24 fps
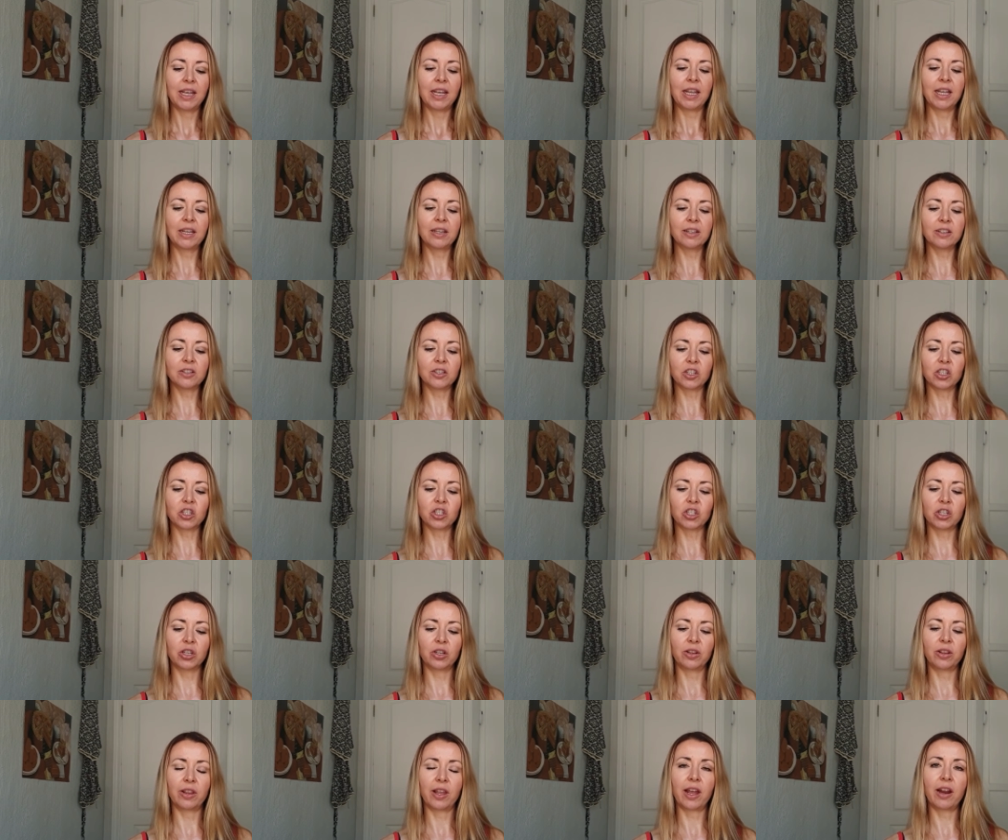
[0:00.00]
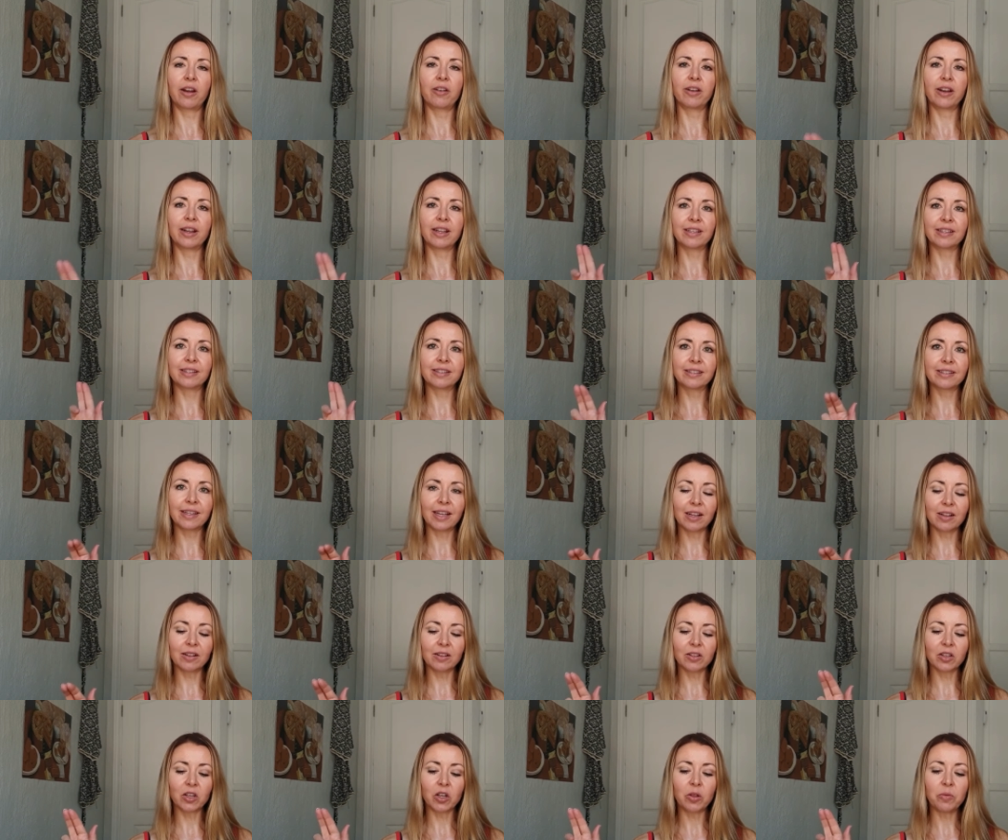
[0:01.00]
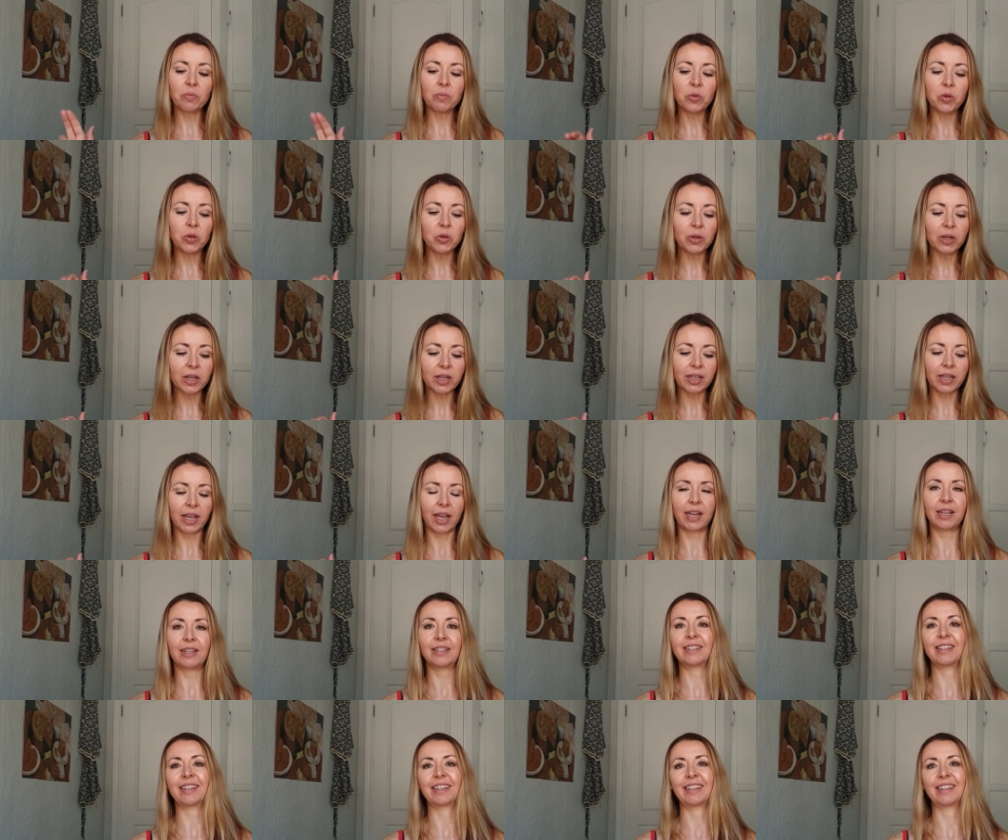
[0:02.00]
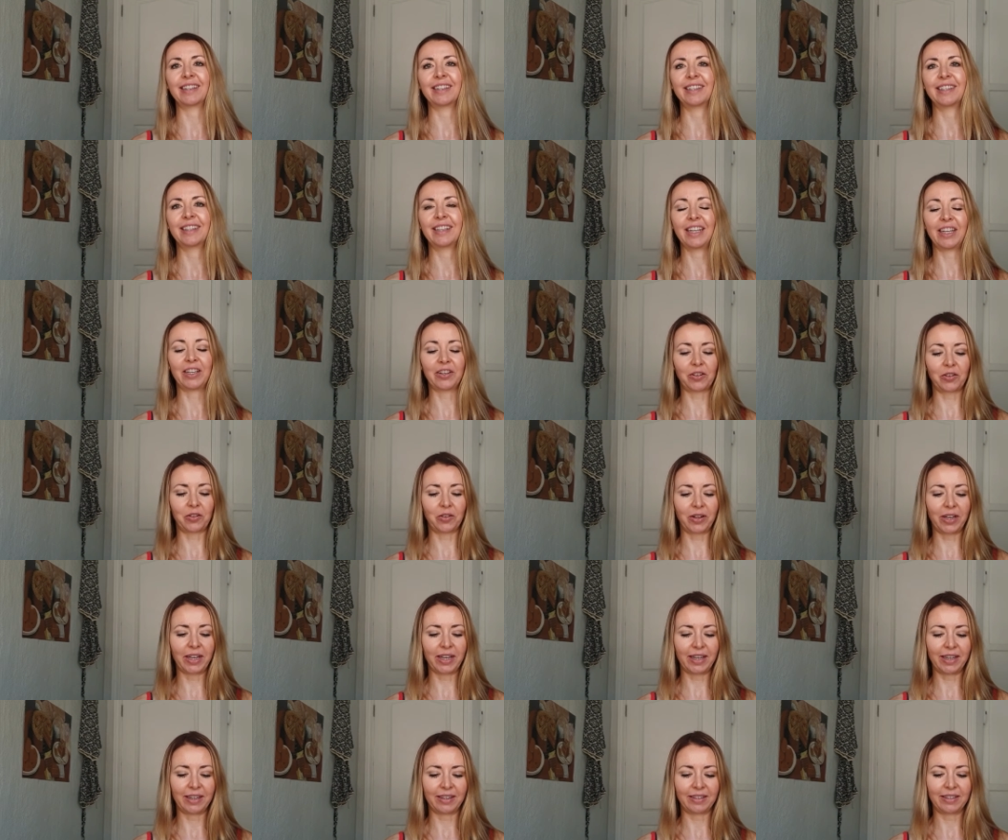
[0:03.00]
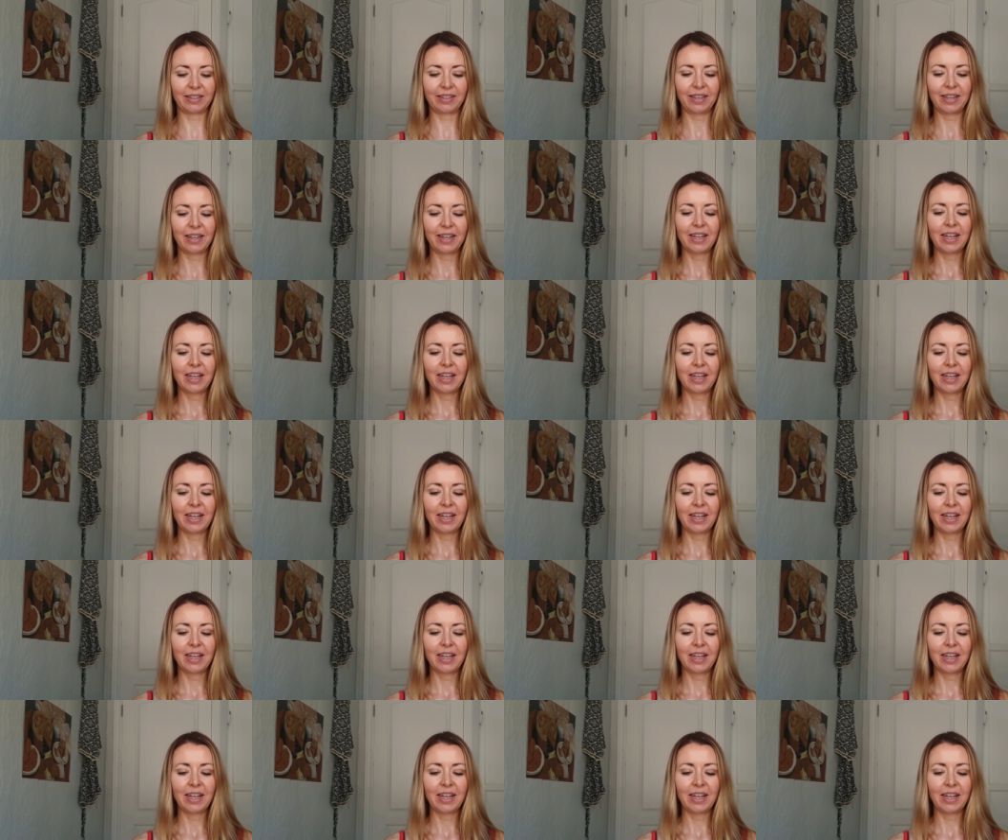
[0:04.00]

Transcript: In addition, they're a cell communicating ingredient.